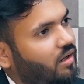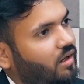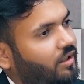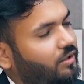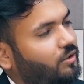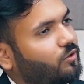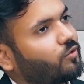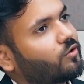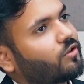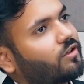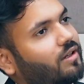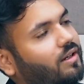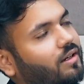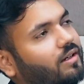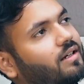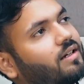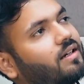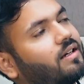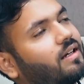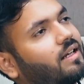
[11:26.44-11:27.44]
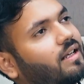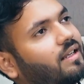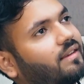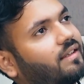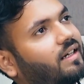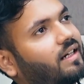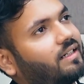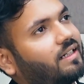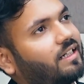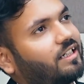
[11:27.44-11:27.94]
As you shared,
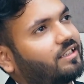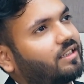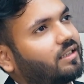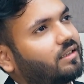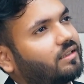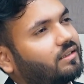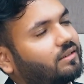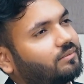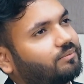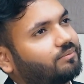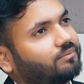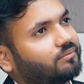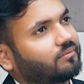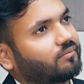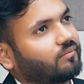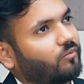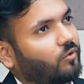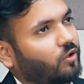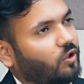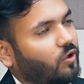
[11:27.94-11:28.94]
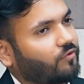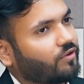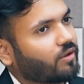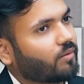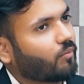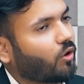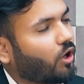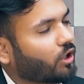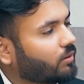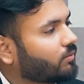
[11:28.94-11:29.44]
that it's a more of a
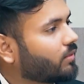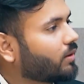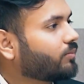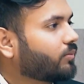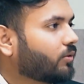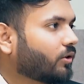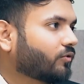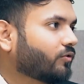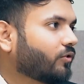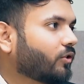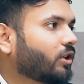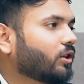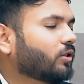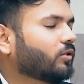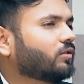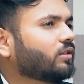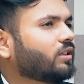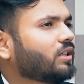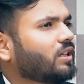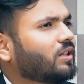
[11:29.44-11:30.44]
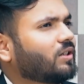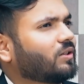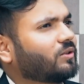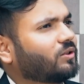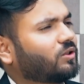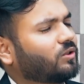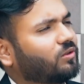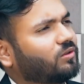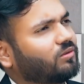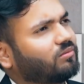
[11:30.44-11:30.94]
bottom-up portfolio.
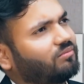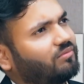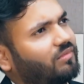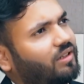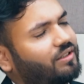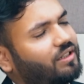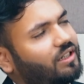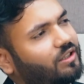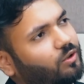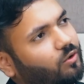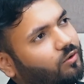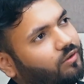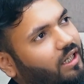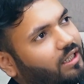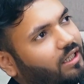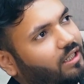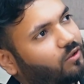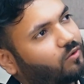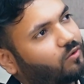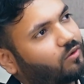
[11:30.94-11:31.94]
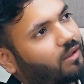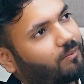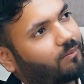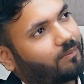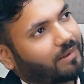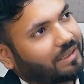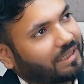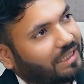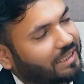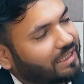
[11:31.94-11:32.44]
So is it so that you
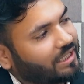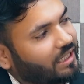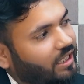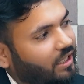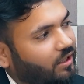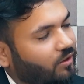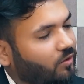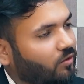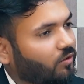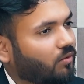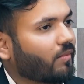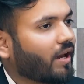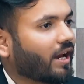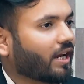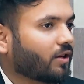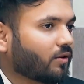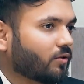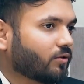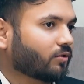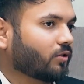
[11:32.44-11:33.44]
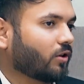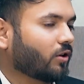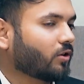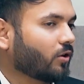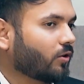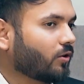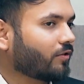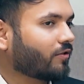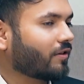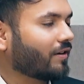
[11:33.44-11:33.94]
completely ignore macros or
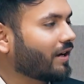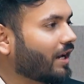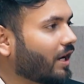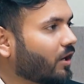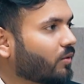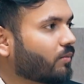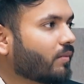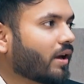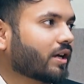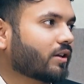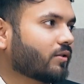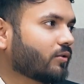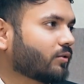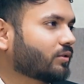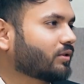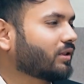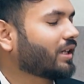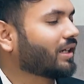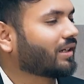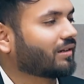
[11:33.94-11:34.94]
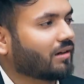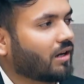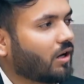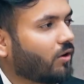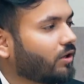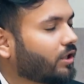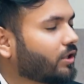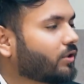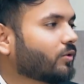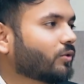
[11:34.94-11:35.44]
don't rely on macros, like
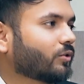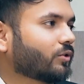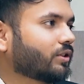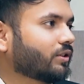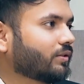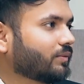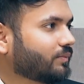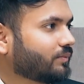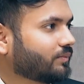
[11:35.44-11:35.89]
how it goes?